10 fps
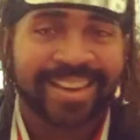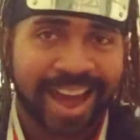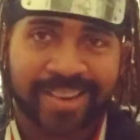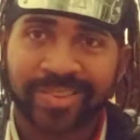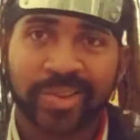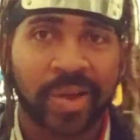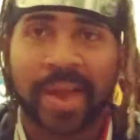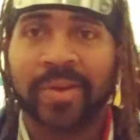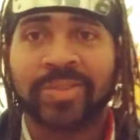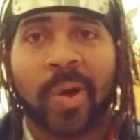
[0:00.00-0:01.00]
I know
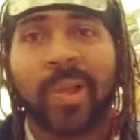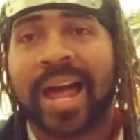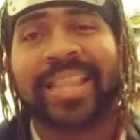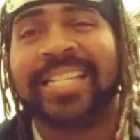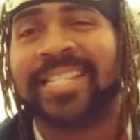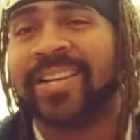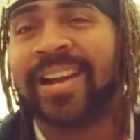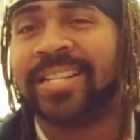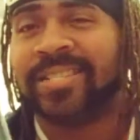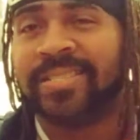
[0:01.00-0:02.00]
there's a whole lot of things here
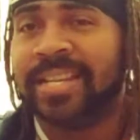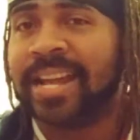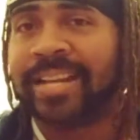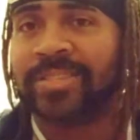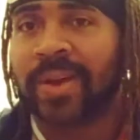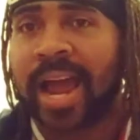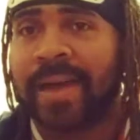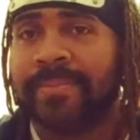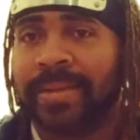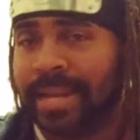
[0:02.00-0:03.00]
I did not
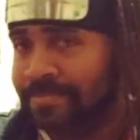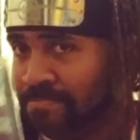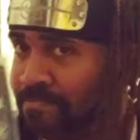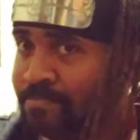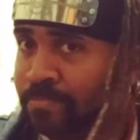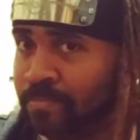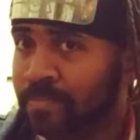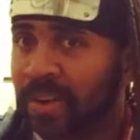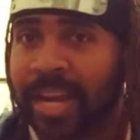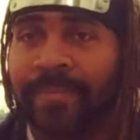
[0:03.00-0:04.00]
describe, and
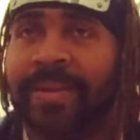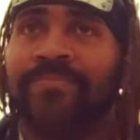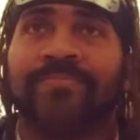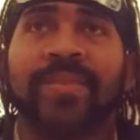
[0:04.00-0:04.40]
forgive me.